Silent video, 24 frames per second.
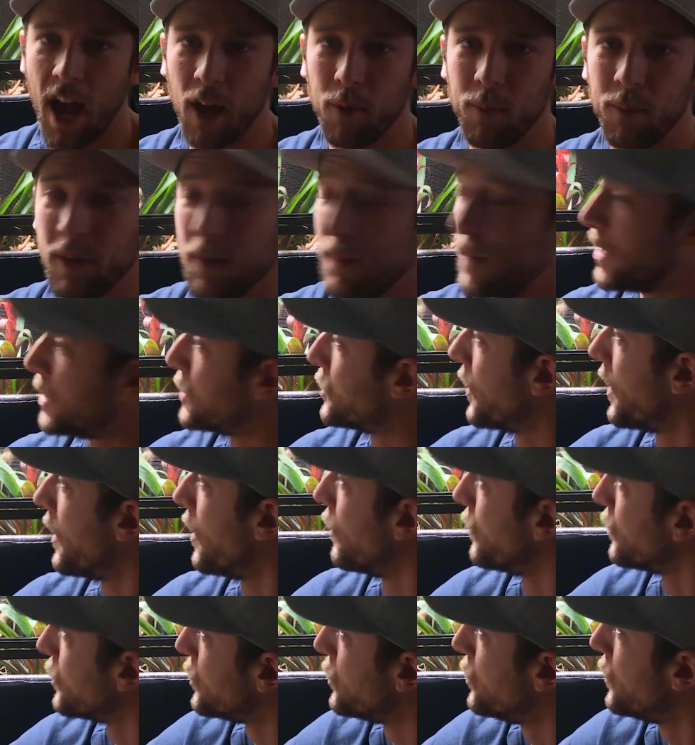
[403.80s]
on me to make sure I
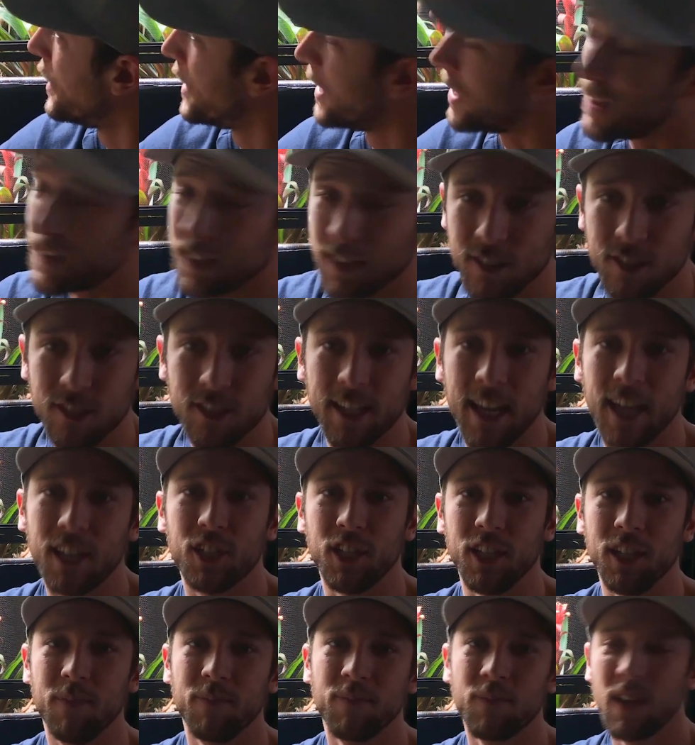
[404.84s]
don't do anything
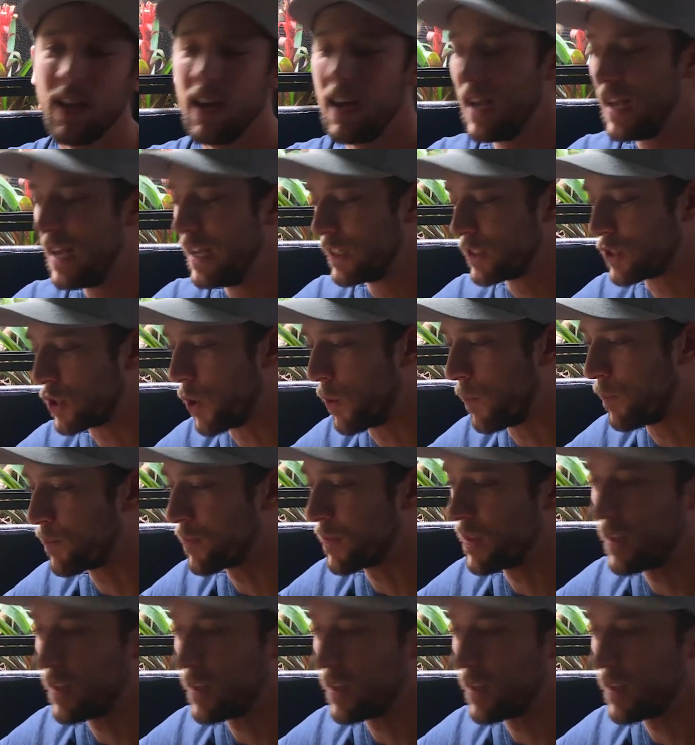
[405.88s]
sketchy. So